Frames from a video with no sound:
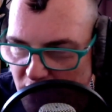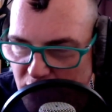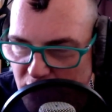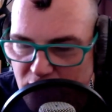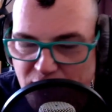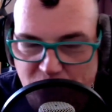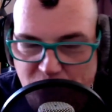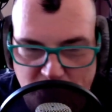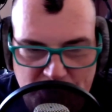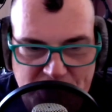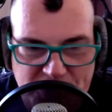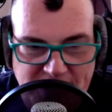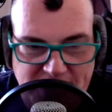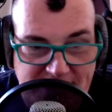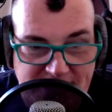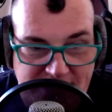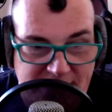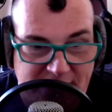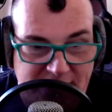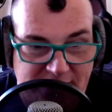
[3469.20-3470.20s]
of the first
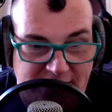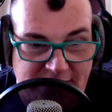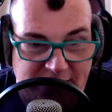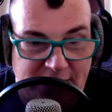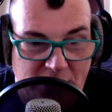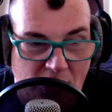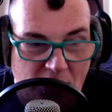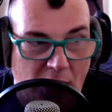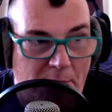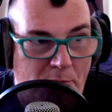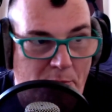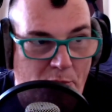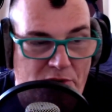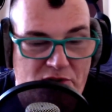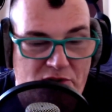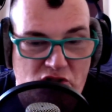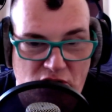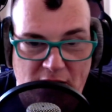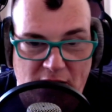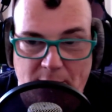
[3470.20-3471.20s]
that didn't come
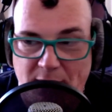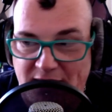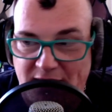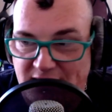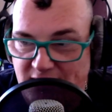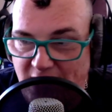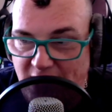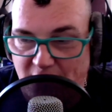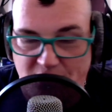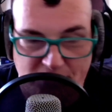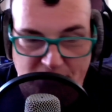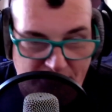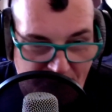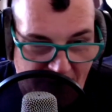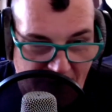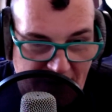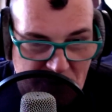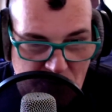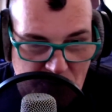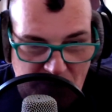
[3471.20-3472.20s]
with GMS out of the
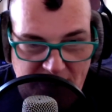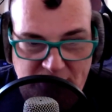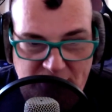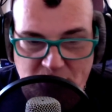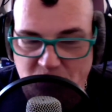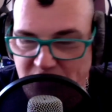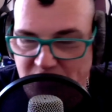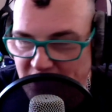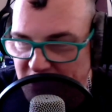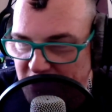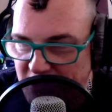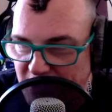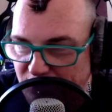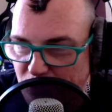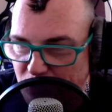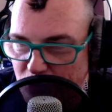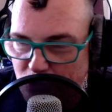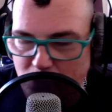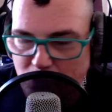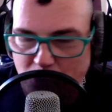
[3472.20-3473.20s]
factory, so it doesn't have
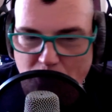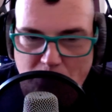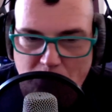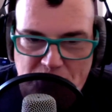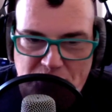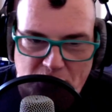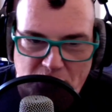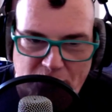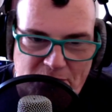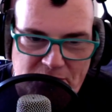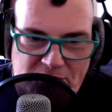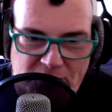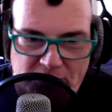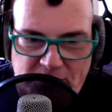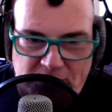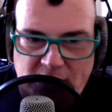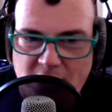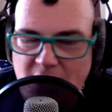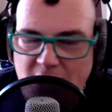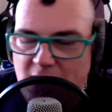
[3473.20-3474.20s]
Google Mobile Services.